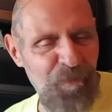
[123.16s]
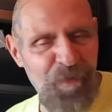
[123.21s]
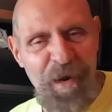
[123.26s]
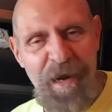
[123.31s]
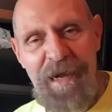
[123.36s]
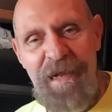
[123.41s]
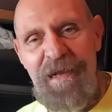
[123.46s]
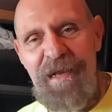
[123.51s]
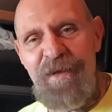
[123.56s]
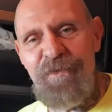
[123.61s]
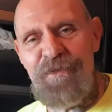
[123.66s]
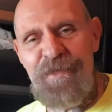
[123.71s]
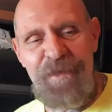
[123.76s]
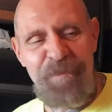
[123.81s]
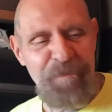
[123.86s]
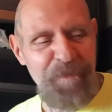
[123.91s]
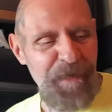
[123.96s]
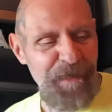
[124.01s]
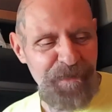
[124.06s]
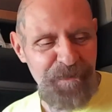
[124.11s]
while I was in
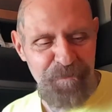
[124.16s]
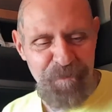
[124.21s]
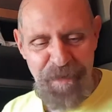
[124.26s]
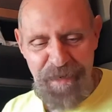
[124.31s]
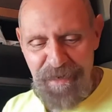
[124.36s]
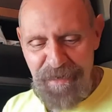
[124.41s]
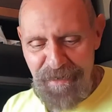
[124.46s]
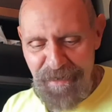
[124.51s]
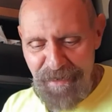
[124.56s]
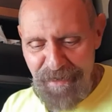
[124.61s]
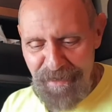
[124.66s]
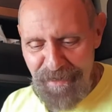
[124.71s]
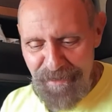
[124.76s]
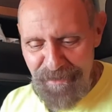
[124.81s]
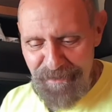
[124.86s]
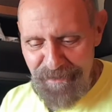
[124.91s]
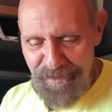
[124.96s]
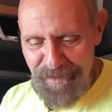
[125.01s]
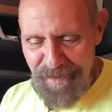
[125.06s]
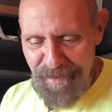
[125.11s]
Best Buy,
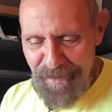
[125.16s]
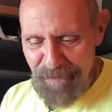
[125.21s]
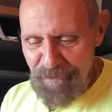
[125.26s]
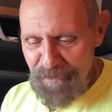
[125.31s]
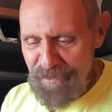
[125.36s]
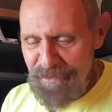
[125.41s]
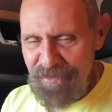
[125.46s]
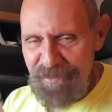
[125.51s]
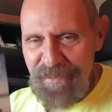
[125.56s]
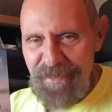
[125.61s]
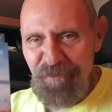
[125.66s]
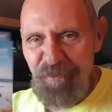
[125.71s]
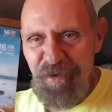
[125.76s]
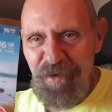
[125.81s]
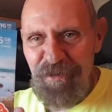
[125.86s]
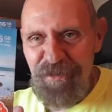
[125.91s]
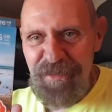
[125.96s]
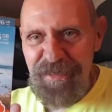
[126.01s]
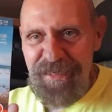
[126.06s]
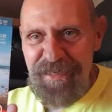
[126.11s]
I happened to see one
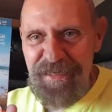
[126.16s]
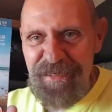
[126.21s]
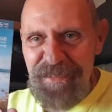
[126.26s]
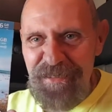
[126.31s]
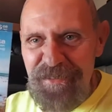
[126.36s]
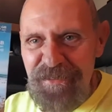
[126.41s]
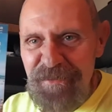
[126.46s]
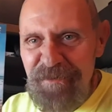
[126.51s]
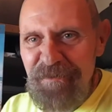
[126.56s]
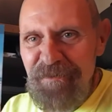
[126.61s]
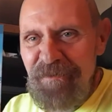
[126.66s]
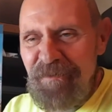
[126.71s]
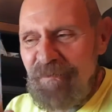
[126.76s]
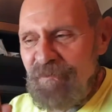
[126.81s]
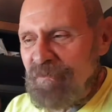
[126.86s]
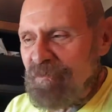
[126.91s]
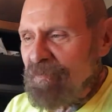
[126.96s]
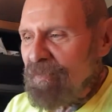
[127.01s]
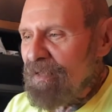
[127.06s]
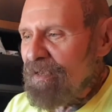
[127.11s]
of these.
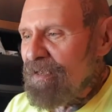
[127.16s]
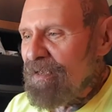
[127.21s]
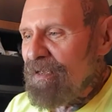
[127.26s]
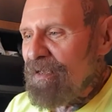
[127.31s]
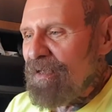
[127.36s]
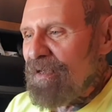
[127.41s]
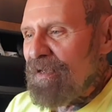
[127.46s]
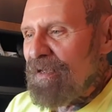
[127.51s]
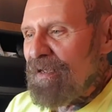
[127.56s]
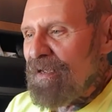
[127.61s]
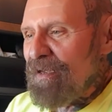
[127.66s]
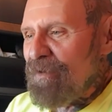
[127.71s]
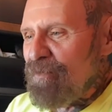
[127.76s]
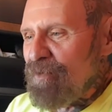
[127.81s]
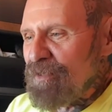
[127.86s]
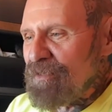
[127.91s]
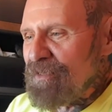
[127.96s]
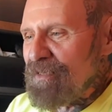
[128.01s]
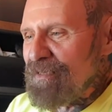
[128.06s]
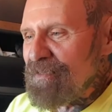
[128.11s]
And
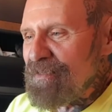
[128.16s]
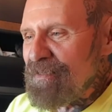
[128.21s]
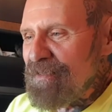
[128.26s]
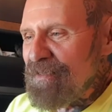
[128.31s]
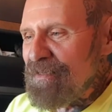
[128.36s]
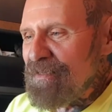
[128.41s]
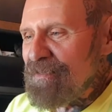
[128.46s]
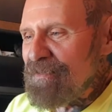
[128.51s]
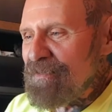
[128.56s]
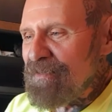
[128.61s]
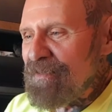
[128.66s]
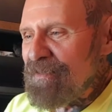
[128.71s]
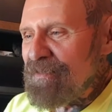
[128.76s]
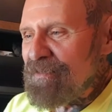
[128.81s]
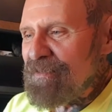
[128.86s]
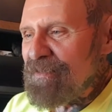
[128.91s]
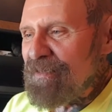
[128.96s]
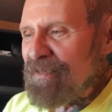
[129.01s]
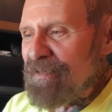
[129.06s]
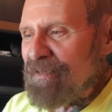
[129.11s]
what this is,
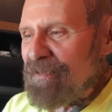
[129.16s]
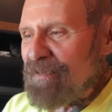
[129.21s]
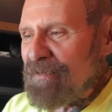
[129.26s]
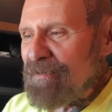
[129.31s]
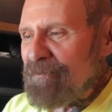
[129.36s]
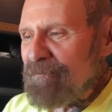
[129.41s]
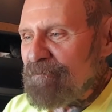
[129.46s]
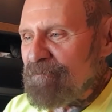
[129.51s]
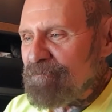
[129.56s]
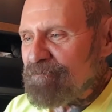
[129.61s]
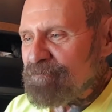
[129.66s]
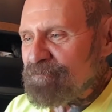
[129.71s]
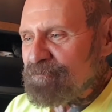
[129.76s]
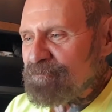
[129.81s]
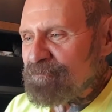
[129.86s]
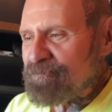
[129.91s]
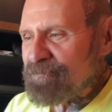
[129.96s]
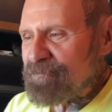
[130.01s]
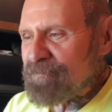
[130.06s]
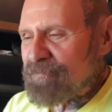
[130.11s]
it's a...
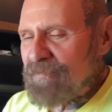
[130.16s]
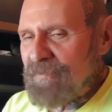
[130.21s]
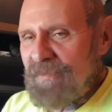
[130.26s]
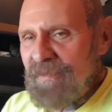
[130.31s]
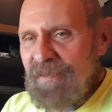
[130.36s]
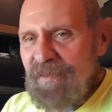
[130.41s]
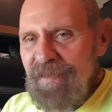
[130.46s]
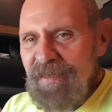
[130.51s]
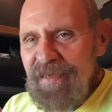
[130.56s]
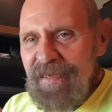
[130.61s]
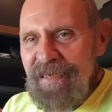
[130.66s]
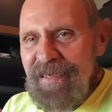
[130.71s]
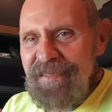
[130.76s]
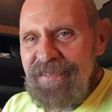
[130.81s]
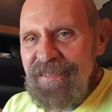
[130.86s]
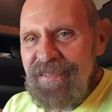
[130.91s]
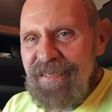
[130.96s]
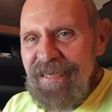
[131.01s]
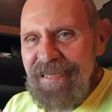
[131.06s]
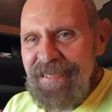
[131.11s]

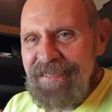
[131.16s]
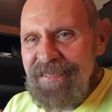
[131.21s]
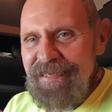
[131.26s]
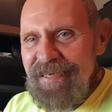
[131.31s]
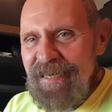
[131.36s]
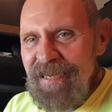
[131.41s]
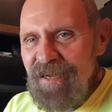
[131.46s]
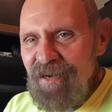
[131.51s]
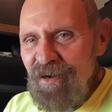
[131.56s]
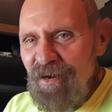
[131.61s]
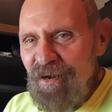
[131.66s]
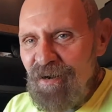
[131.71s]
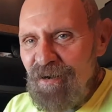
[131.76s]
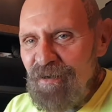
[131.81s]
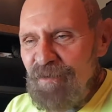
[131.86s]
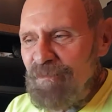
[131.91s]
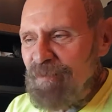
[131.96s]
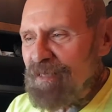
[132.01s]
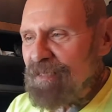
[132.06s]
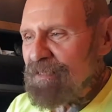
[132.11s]
It's an S D
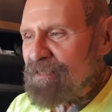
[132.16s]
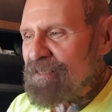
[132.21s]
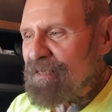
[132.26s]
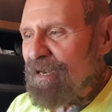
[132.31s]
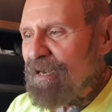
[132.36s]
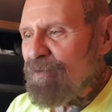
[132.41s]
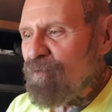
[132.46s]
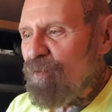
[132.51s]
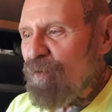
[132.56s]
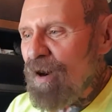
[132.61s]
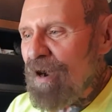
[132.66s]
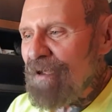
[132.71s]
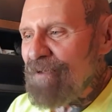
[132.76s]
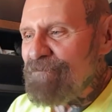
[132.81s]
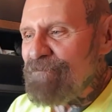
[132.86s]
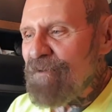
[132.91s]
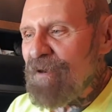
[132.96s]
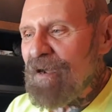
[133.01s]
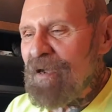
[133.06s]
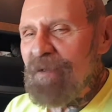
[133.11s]
card, but it's got
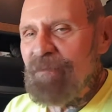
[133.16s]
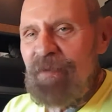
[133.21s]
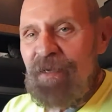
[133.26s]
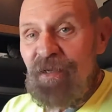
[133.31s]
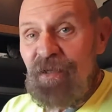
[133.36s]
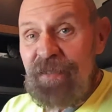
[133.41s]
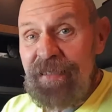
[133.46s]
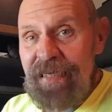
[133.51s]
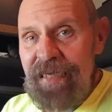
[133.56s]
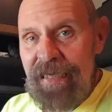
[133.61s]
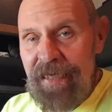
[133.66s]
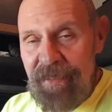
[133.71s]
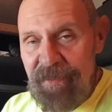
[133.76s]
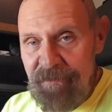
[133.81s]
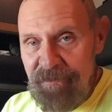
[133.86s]
Wi-Fi built in.